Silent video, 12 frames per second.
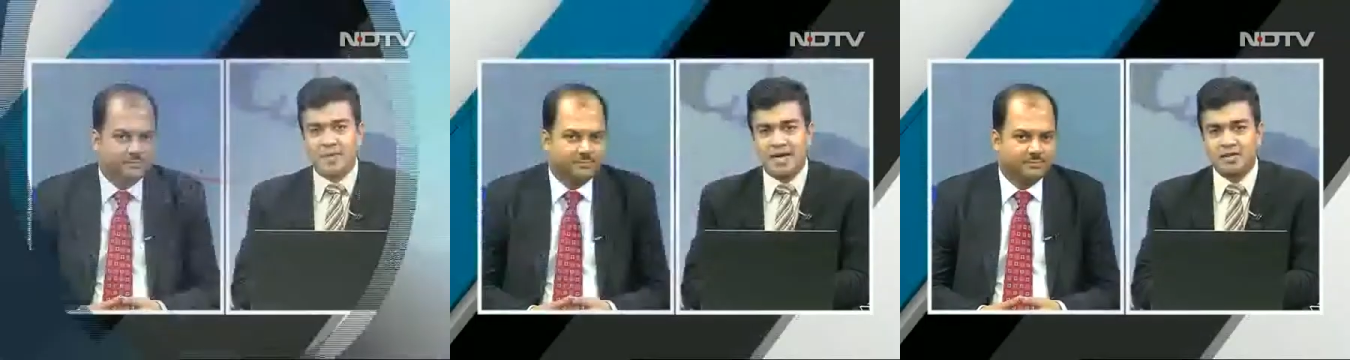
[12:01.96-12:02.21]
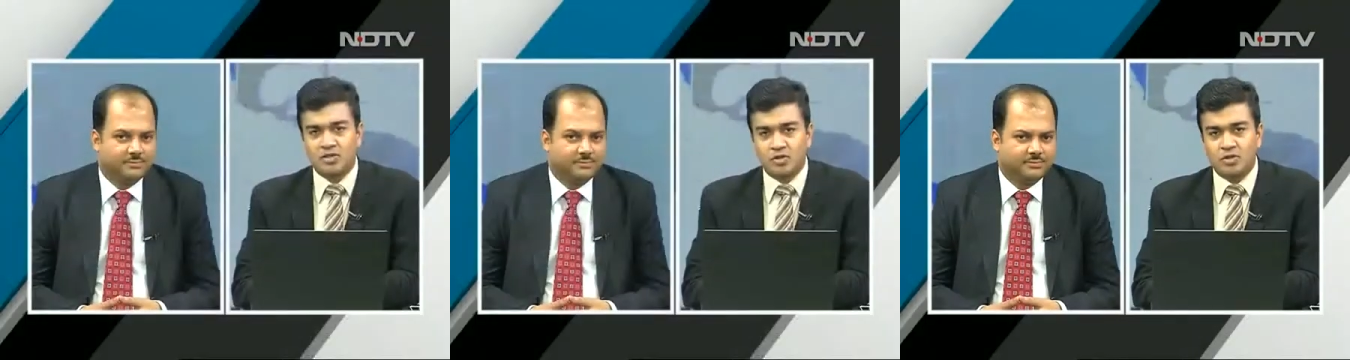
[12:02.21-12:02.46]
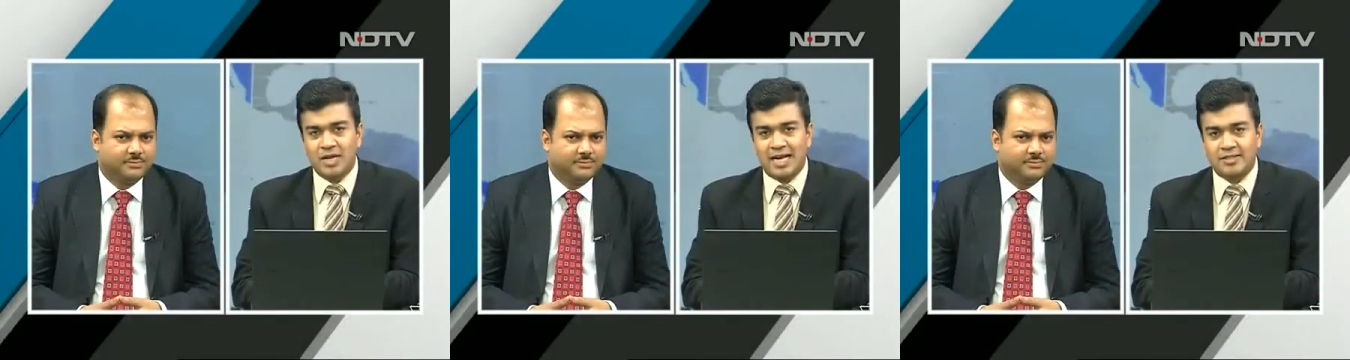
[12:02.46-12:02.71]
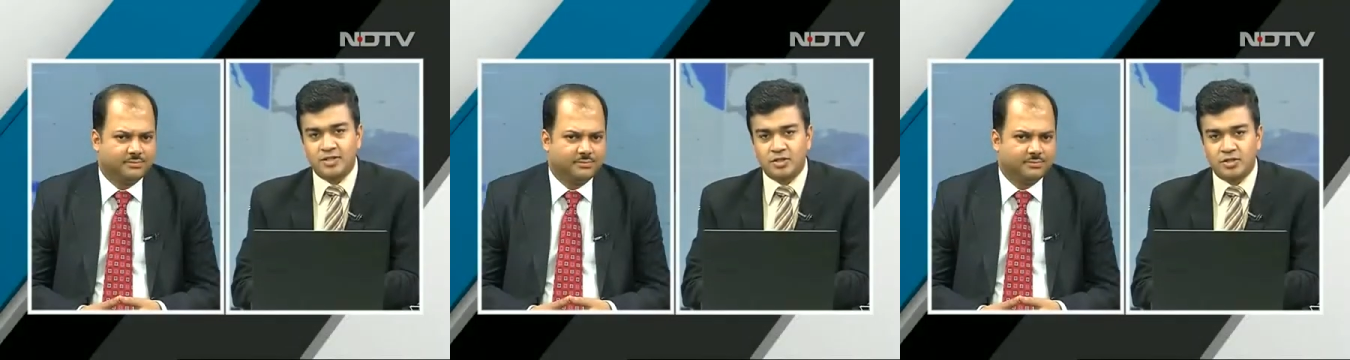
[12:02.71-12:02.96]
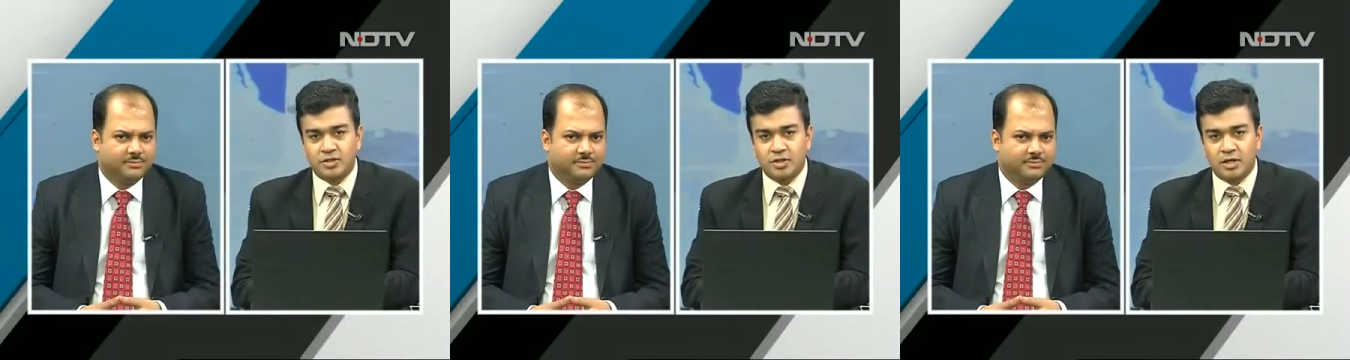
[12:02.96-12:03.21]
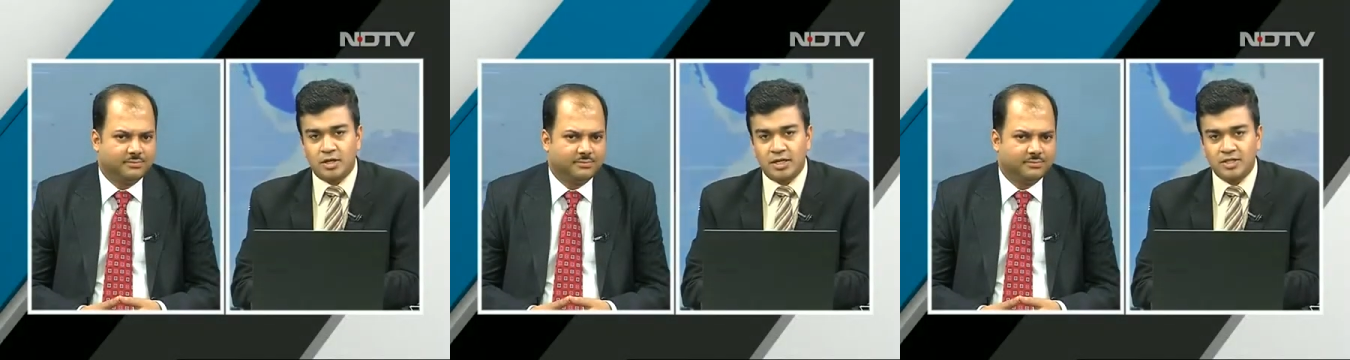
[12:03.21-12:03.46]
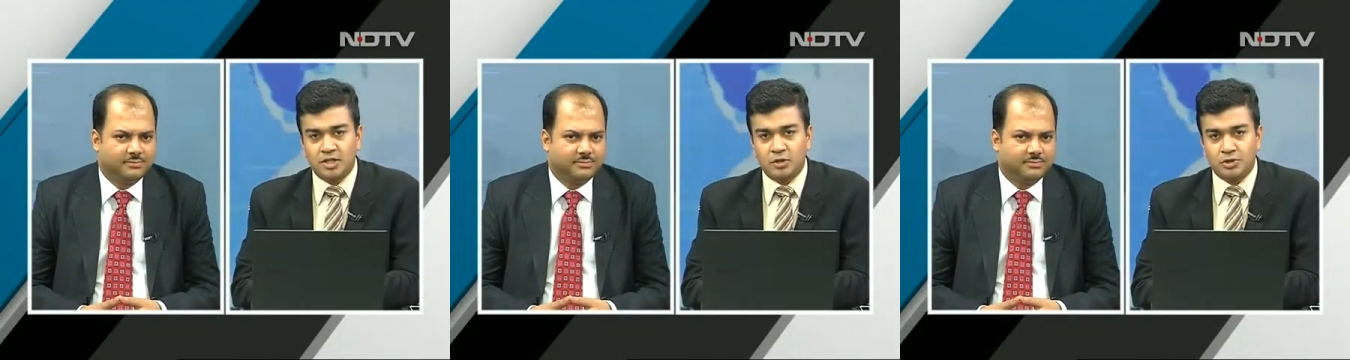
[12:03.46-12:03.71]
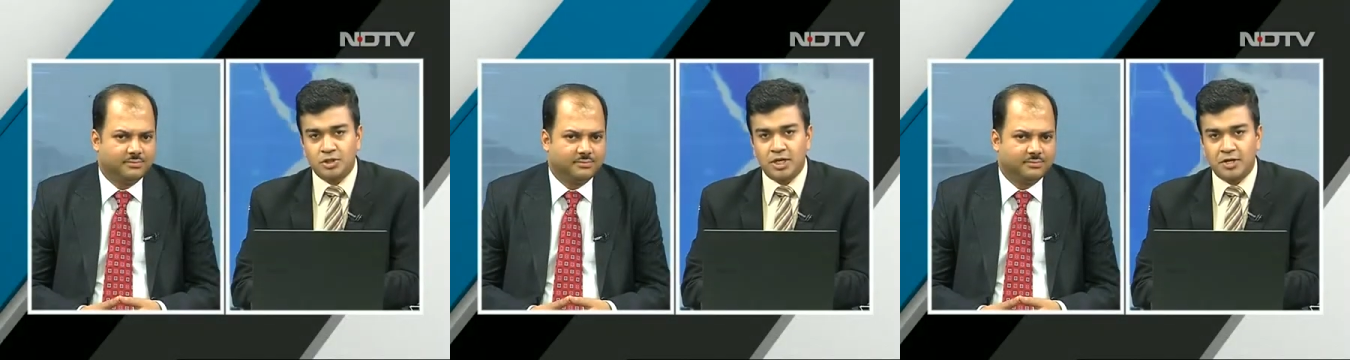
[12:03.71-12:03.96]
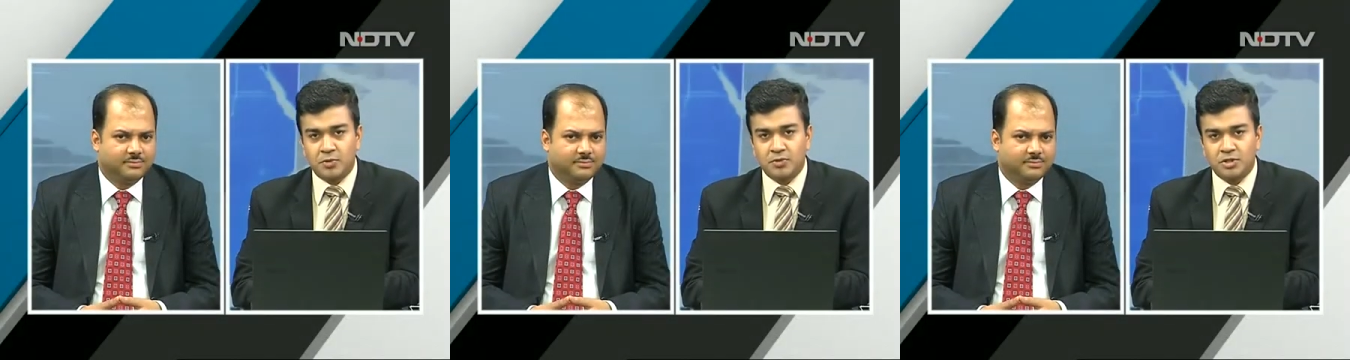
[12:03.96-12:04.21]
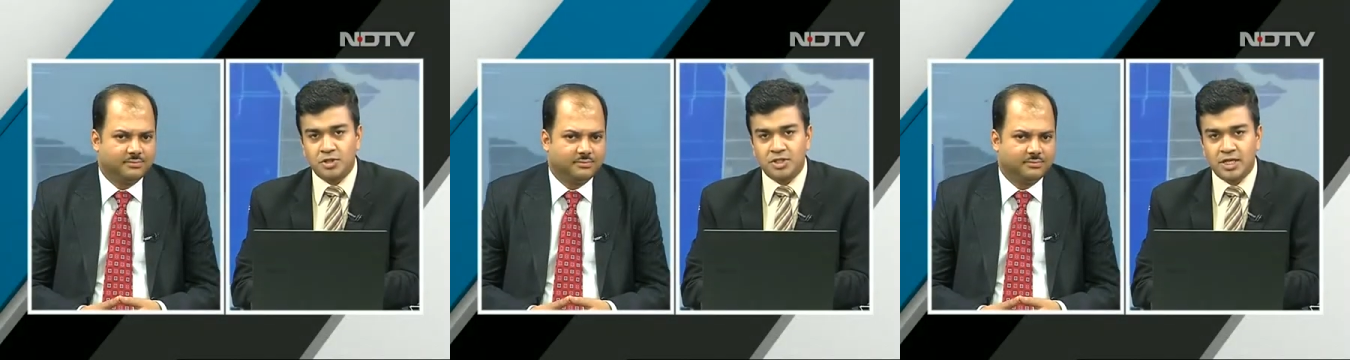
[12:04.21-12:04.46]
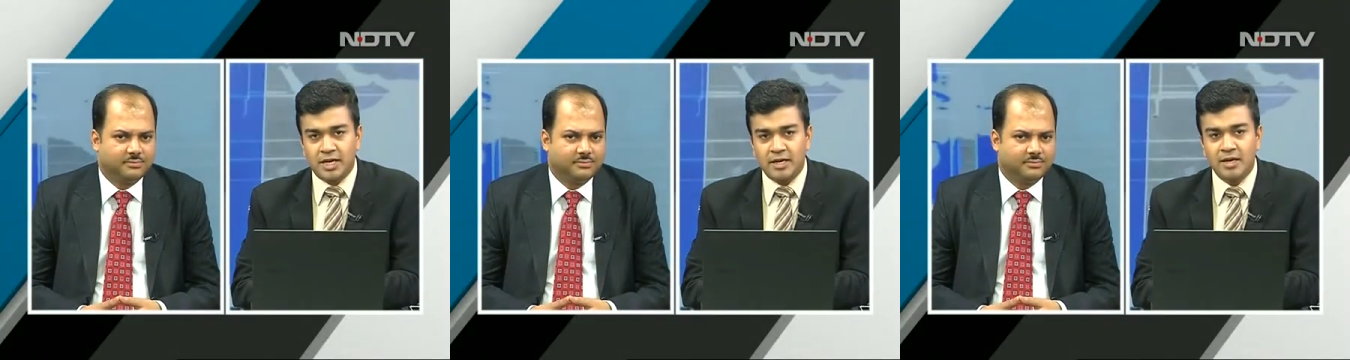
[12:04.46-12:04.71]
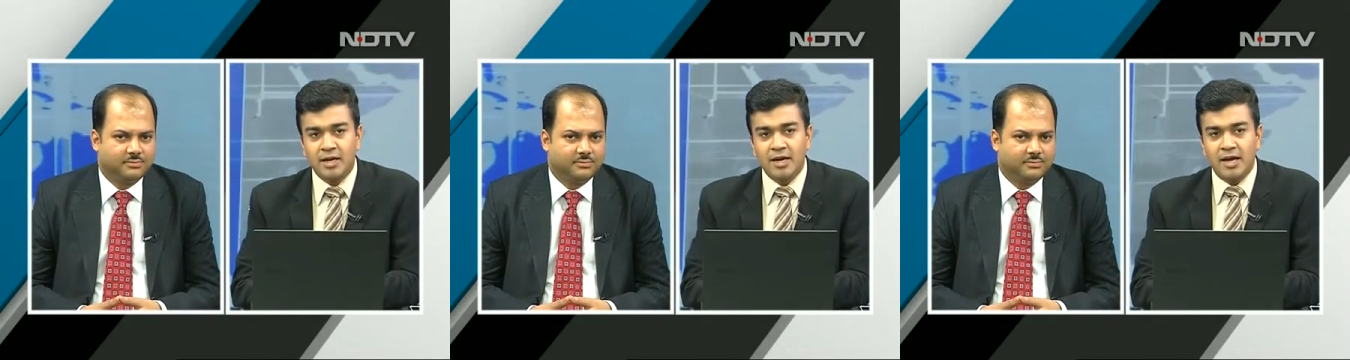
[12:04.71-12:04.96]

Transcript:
Speaker 1: banks, you know, the assets uh, resolution that you were just saying,